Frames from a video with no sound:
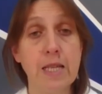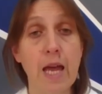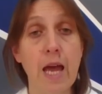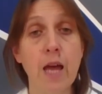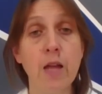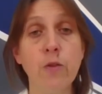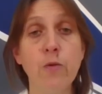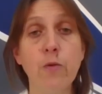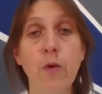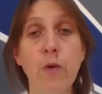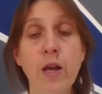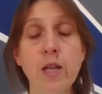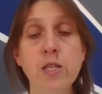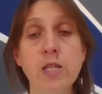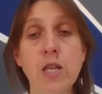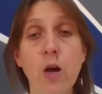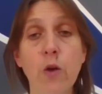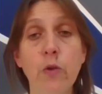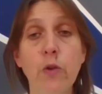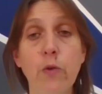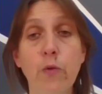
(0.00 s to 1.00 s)
and finds
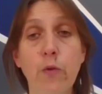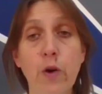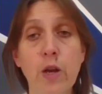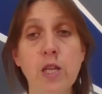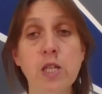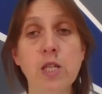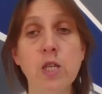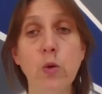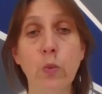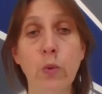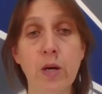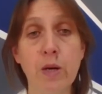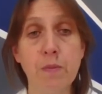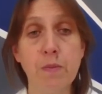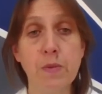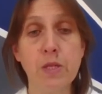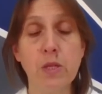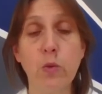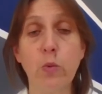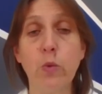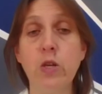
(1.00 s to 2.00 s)
out the phrasal
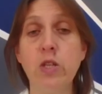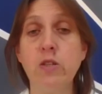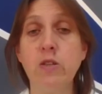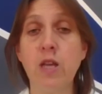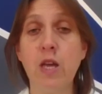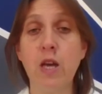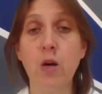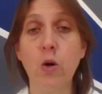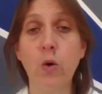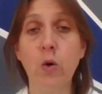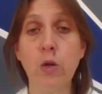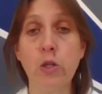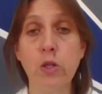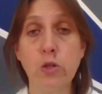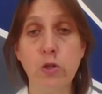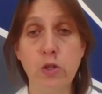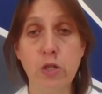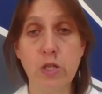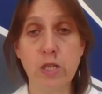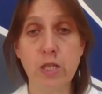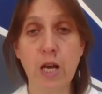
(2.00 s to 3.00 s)
verbs which they are going
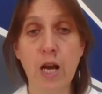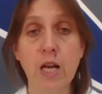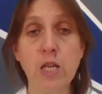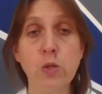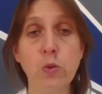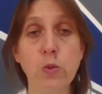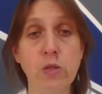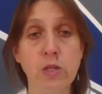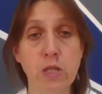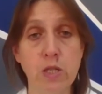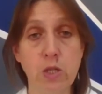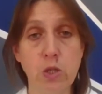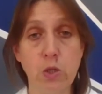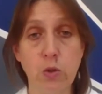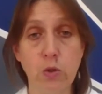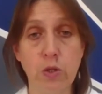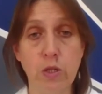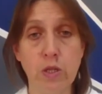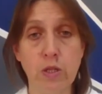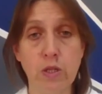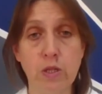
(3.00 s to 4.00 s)
to discuss with the
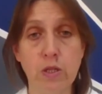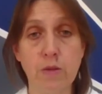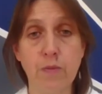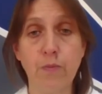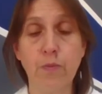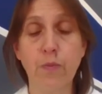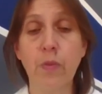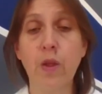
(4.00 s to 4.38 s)
students.